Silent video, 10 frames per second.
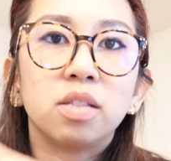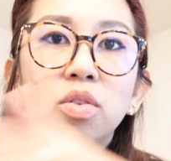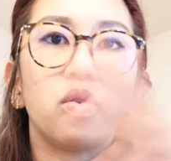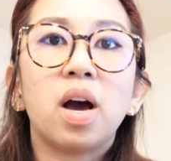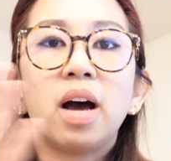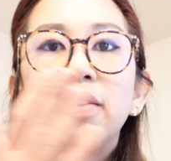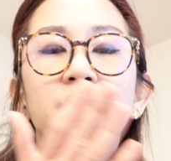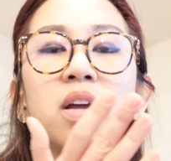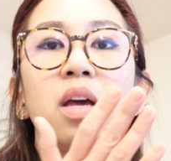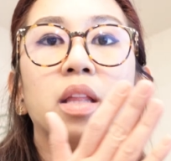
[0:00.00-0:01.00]
So you have
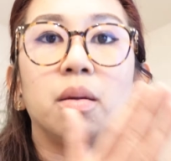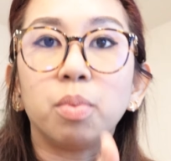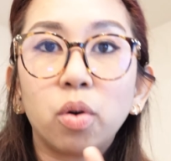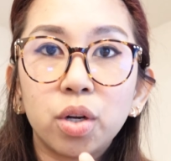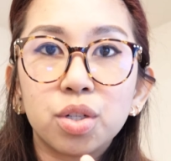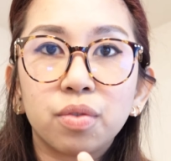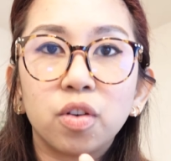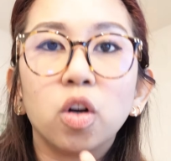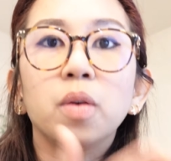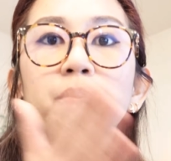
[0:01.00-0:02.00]
the brokerage
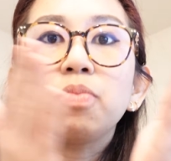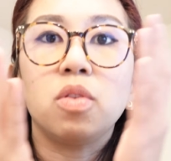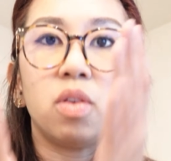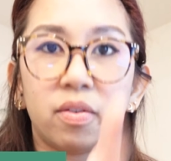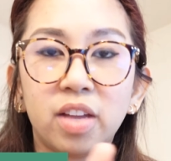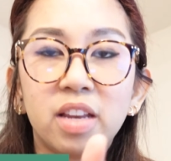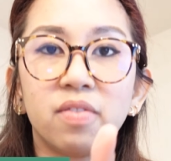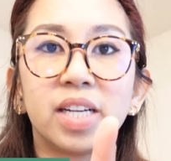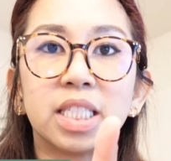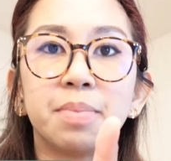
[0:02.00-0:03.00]
firm, you have the
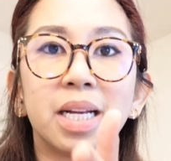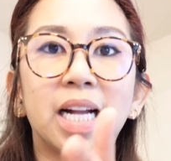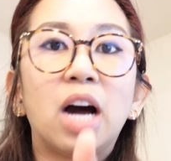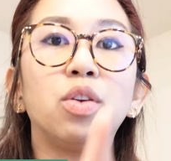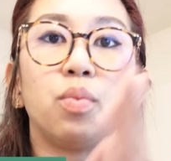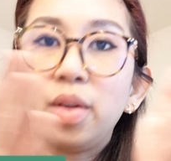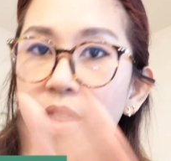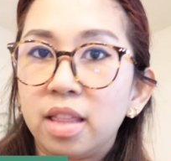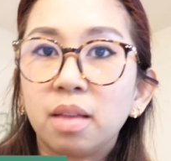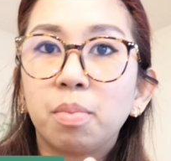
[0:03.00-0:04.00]
investment account
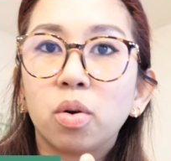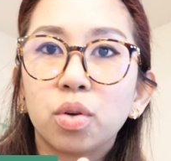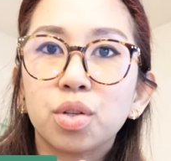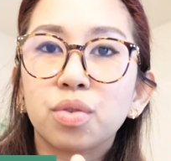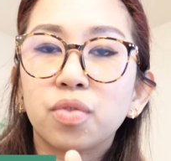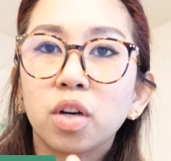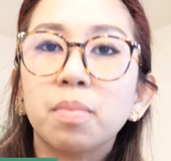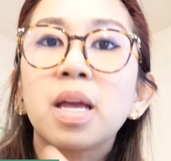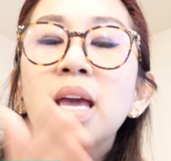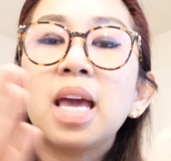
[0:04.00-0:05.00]
within the brokerage
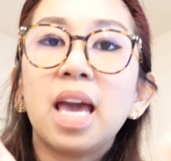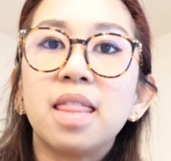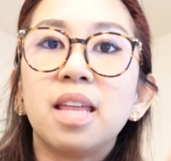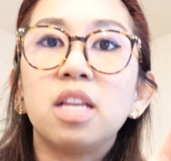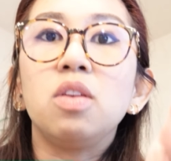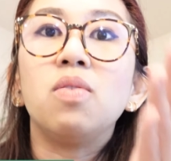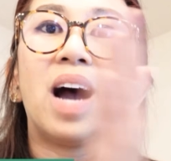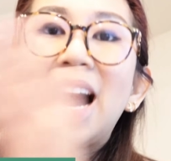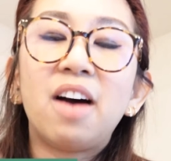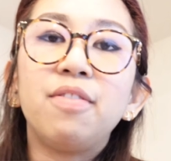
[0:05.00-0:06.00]
firm, and then you
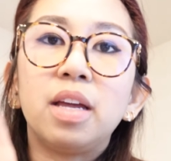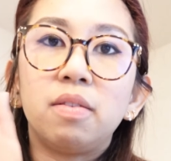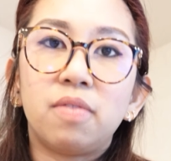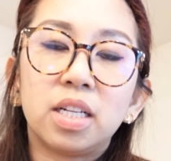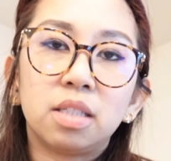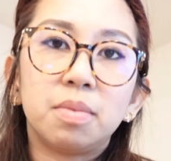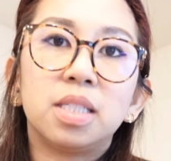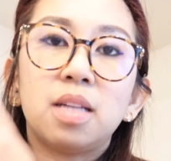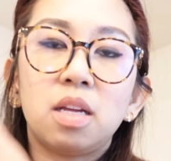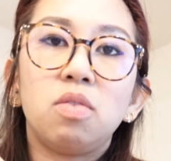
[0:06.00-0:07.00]
have the
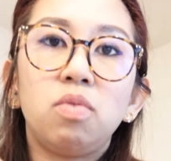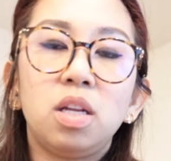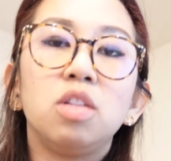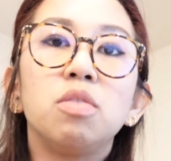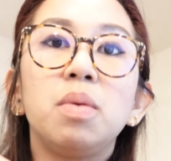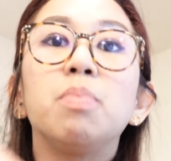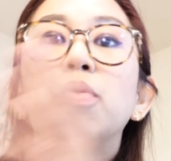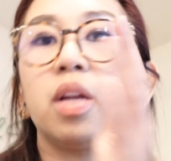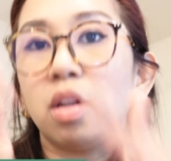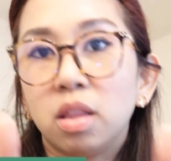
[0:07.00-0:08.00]
investments that you need to be
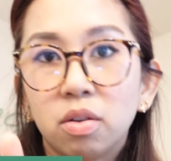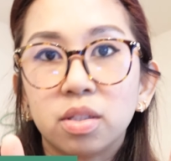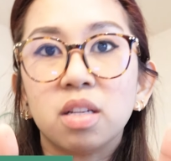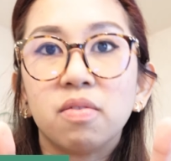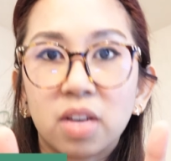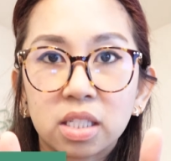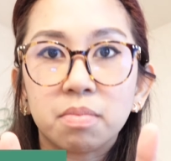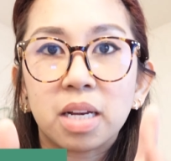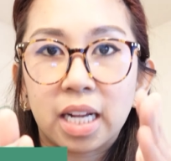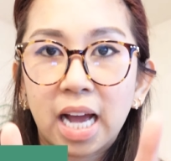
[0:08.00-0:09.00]
putting in those
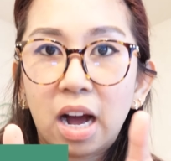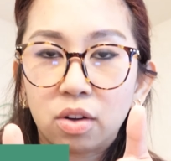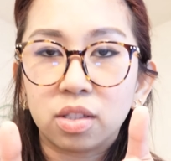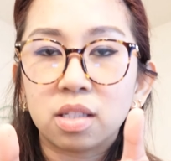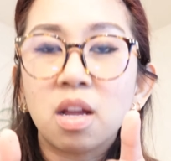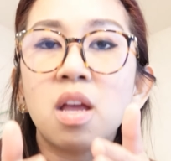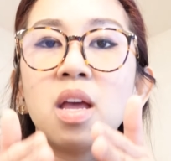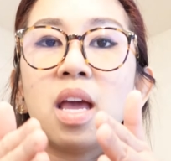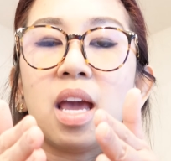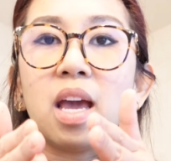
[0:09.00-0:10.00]
investment accounts.
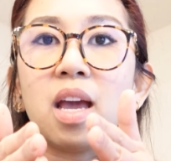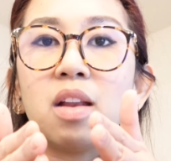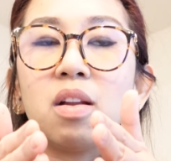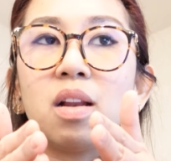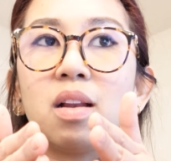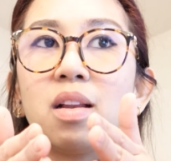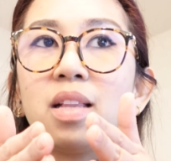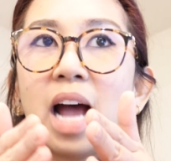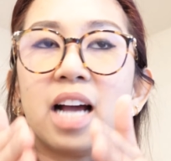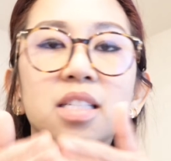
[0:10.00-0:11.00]
And
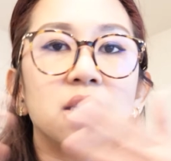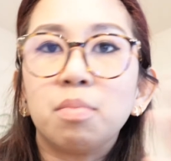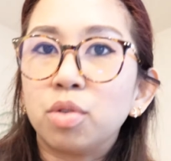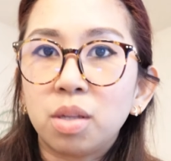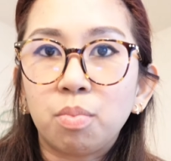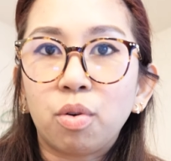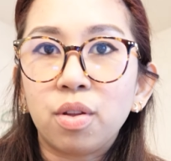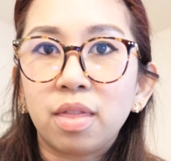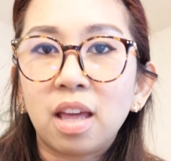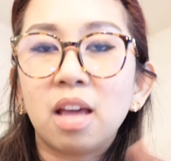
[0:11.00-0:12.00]
that is the most
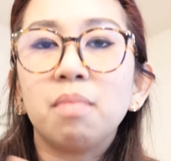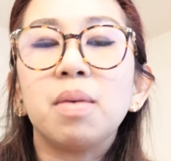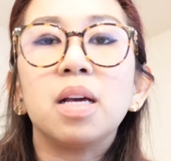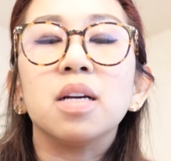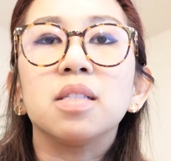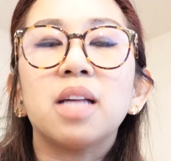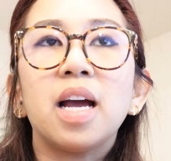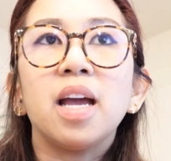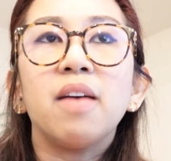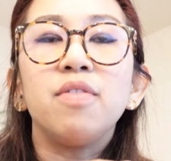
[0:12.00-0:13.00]
important thing, because
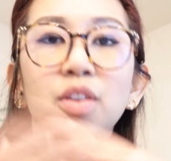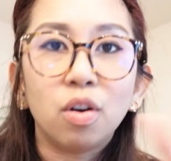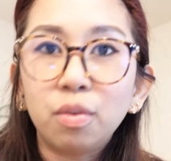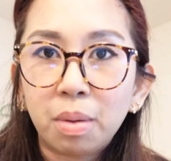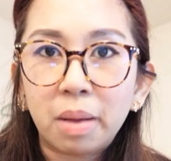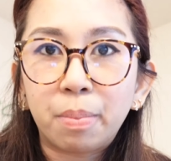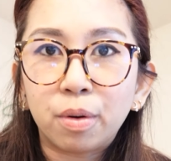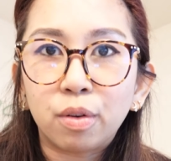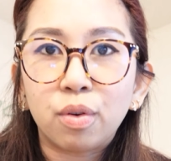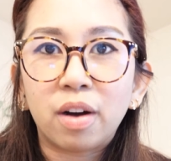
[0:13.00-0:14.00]
I have known
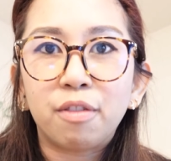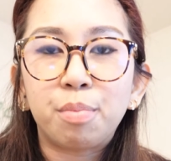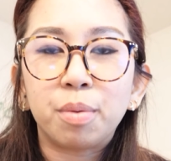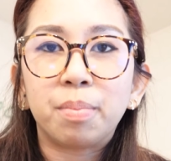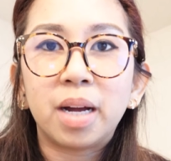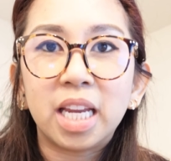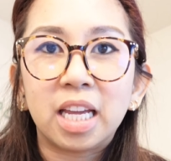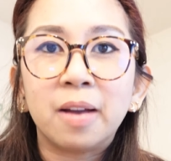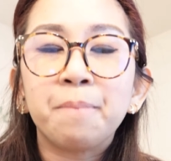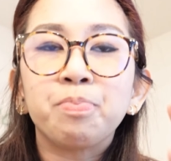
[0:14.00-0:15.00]
people who have put
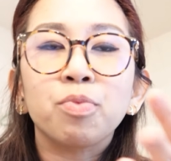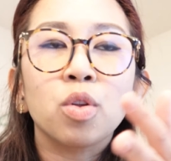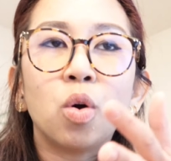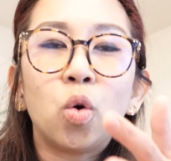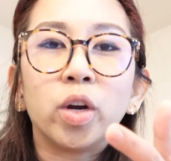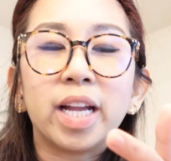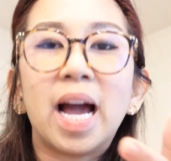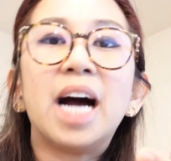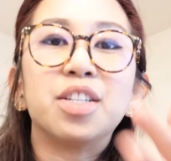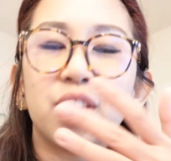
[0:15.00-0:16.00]
money or
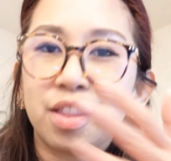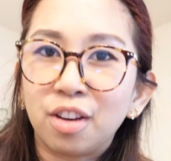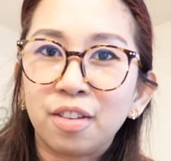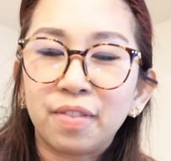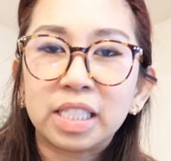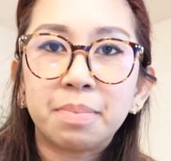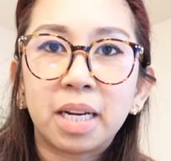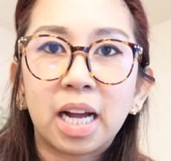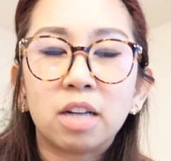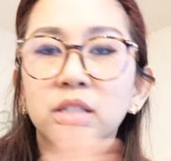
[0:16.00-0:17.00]
cash in their investment
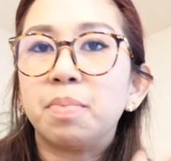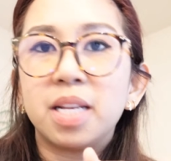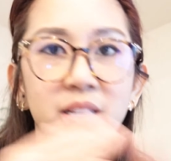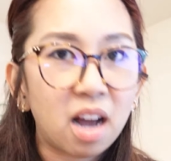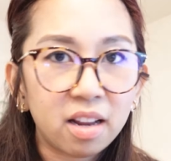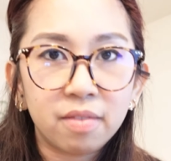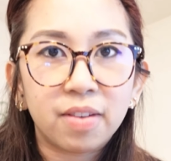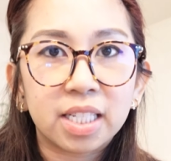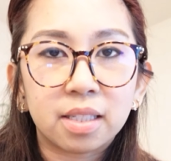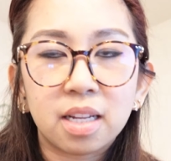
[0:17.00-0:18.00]
accounts but not
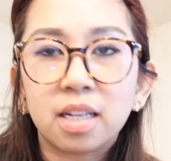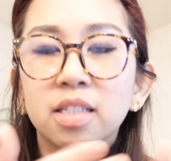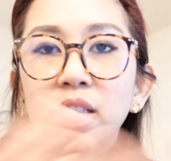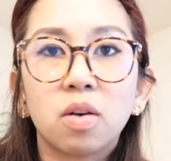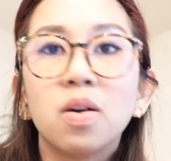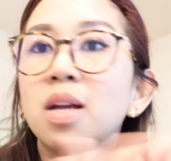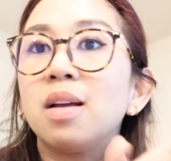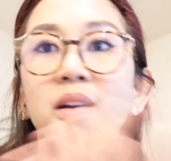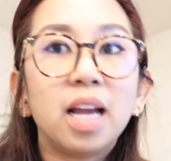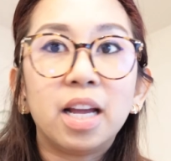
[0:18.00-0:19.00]
invested, and so
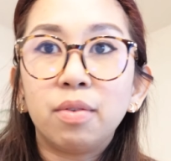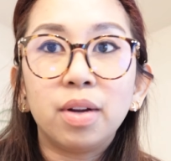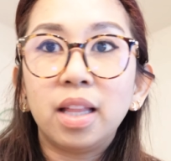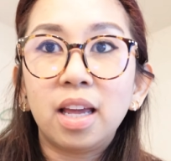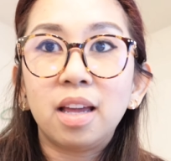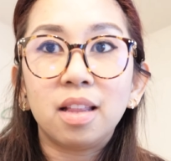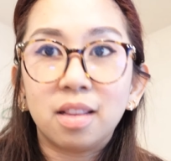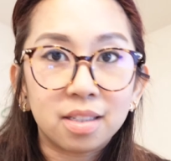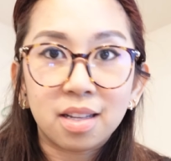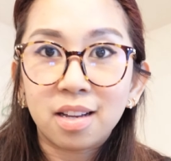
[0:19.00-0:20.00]
it really
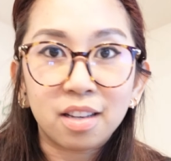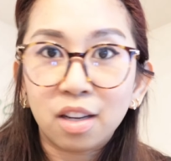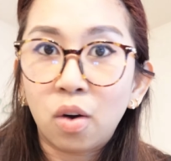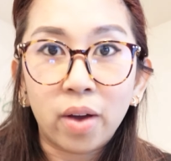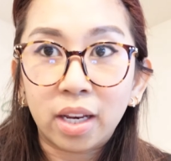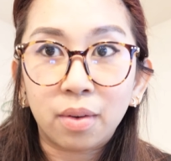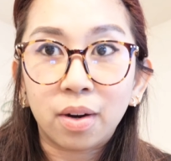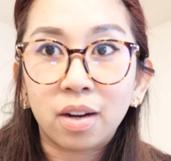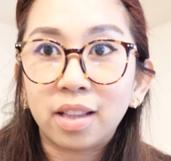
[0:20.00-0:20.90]
doesn't go anywhere.